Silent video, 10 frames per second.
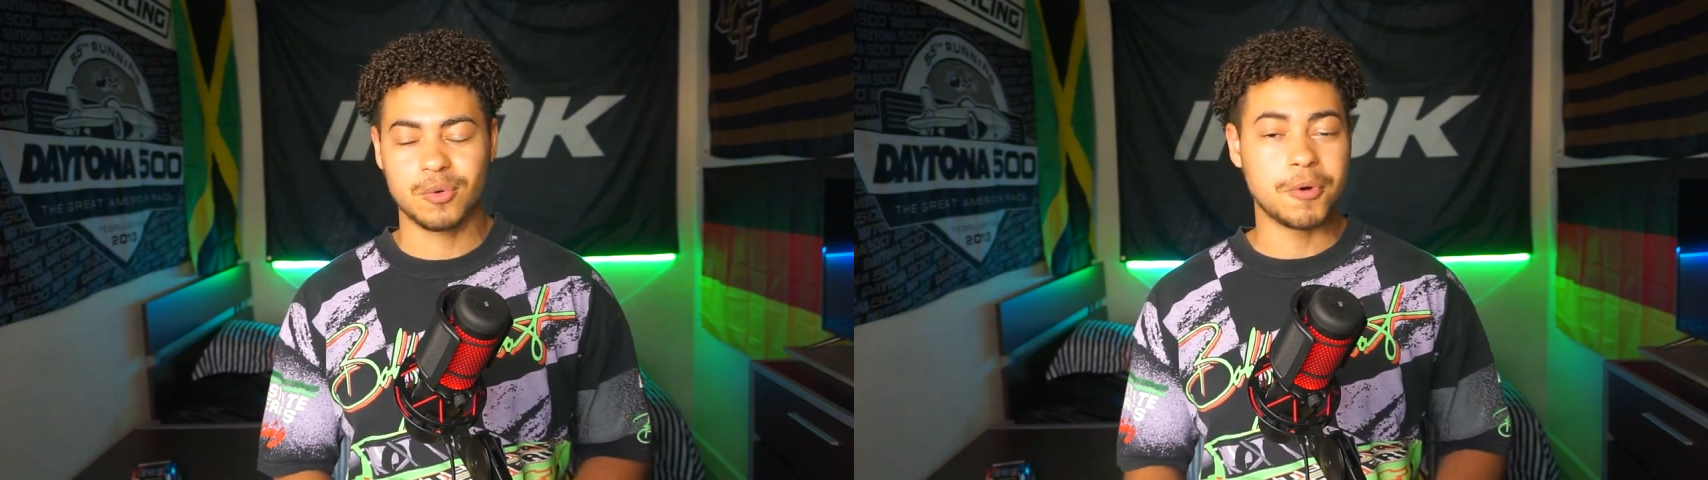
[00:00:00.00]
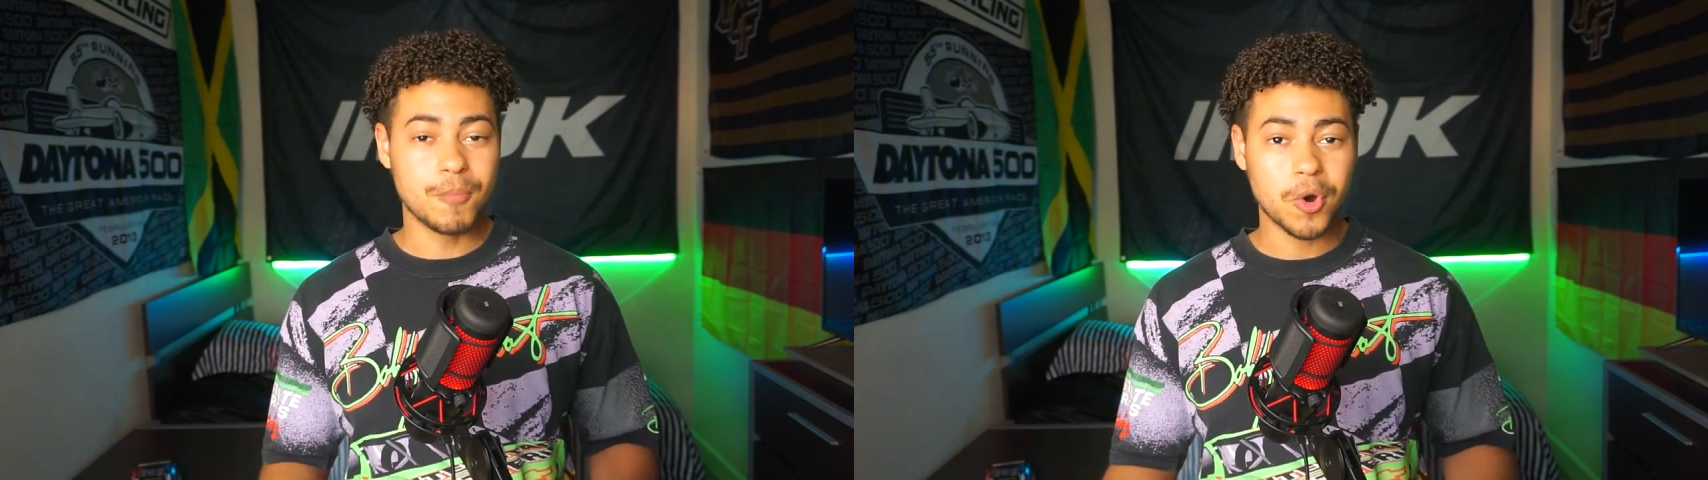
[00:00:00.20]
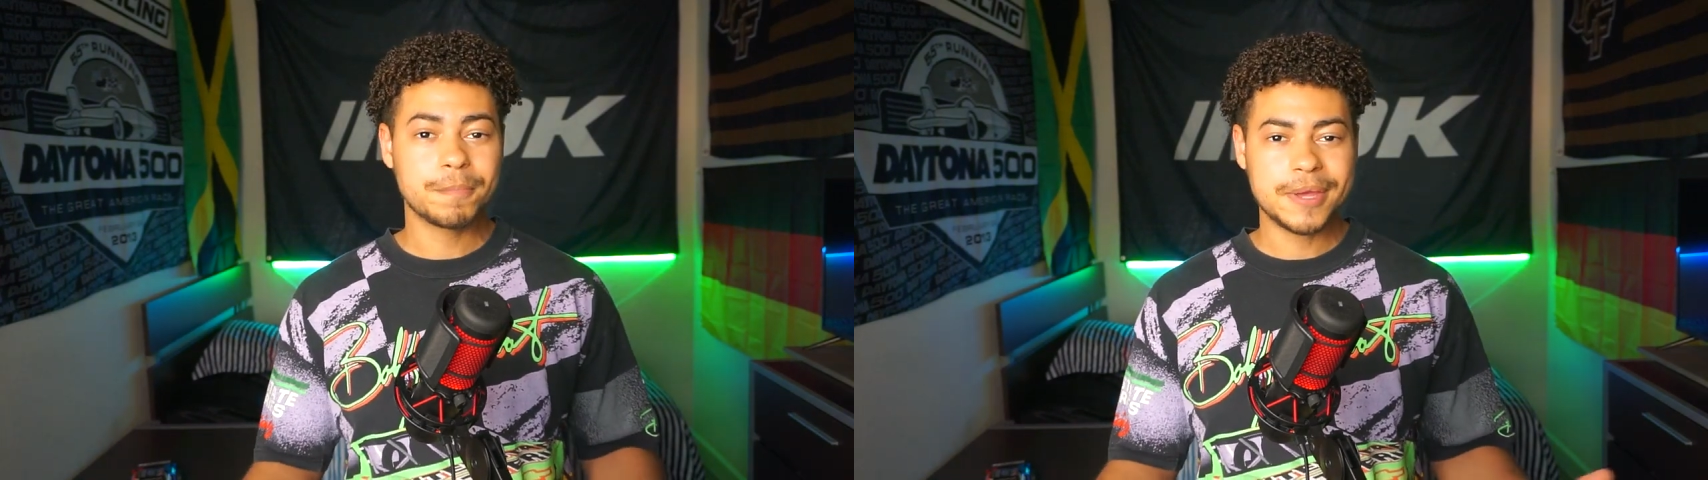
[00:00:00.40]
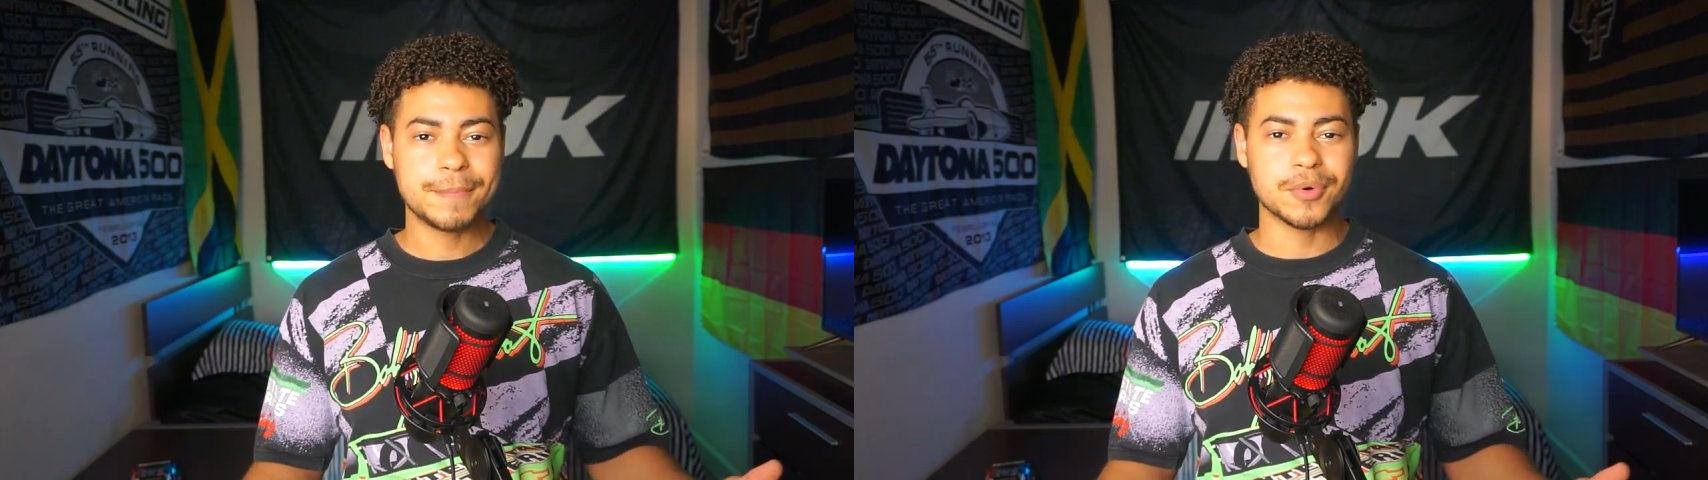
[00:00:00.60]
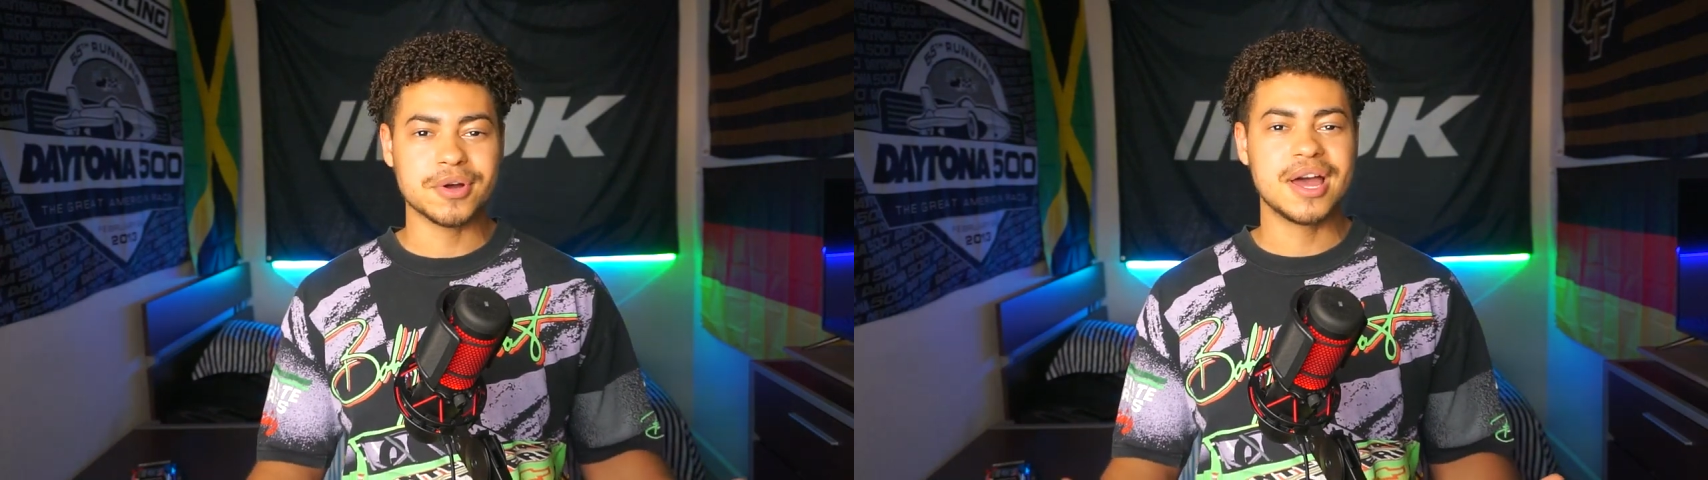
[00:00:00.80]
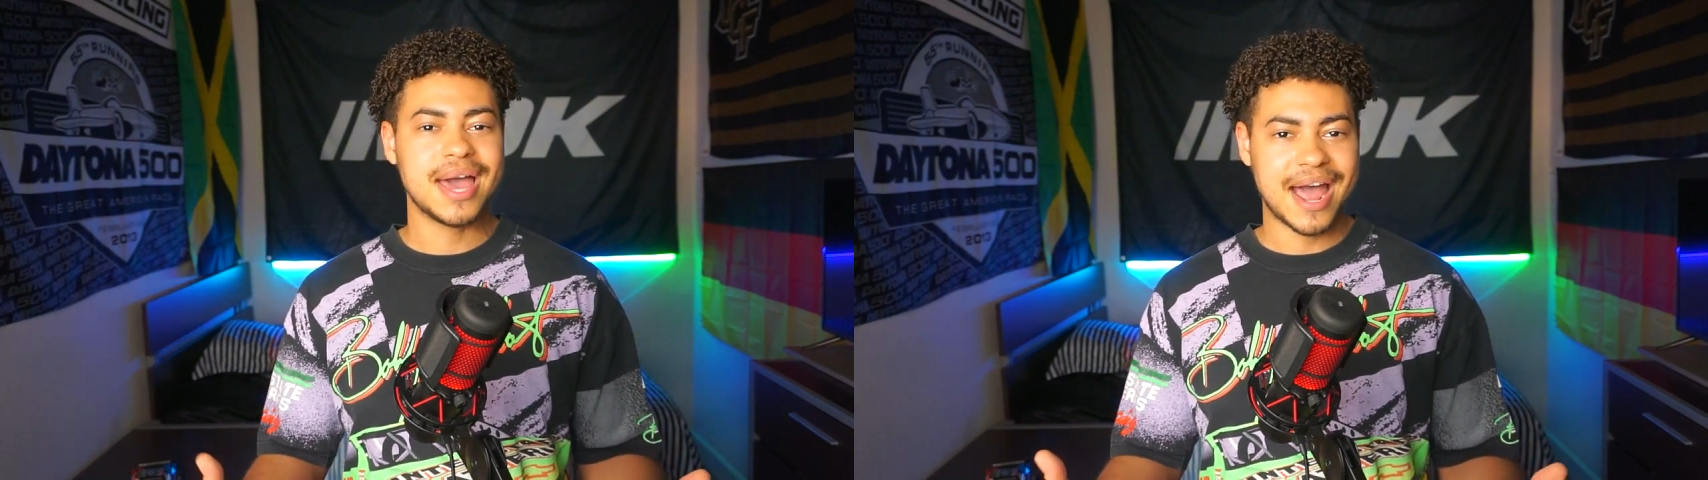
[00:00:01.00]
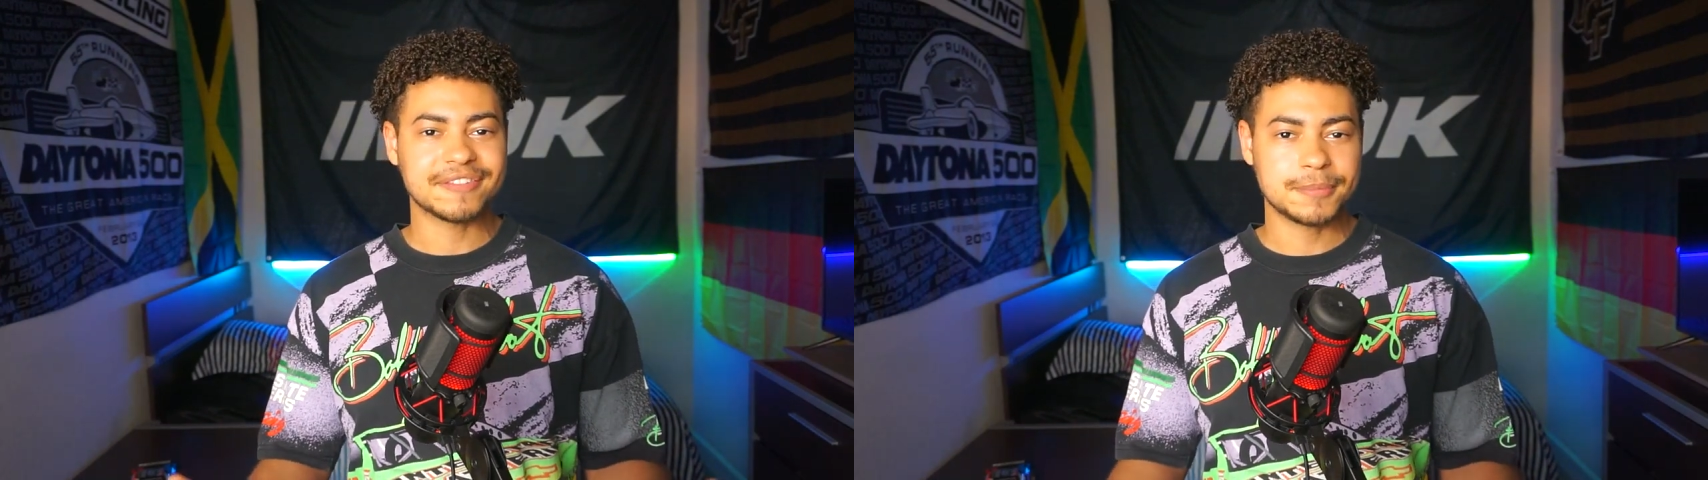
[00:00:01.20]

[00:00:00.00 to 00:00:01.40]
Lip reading: well, more people have